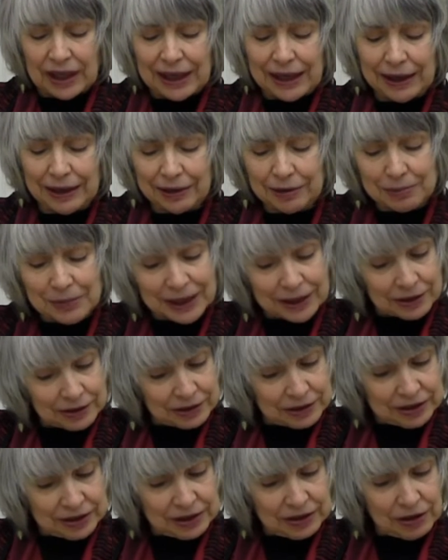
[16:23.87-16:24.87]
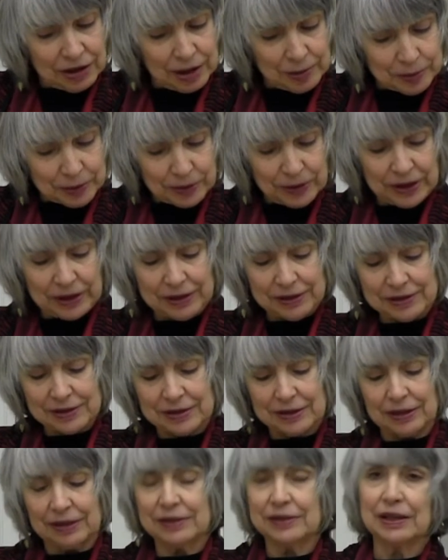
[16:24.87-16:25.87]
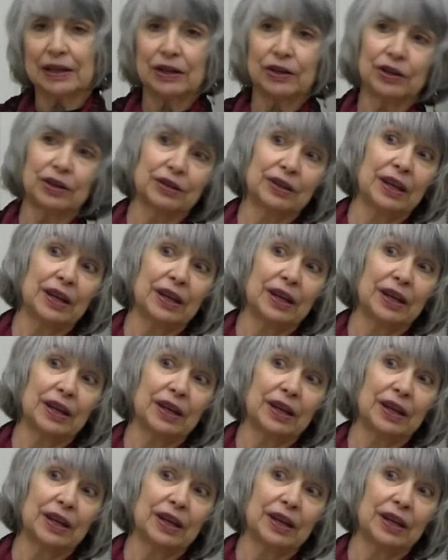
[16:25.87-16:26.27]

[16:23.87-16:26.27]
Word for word: animality operates as our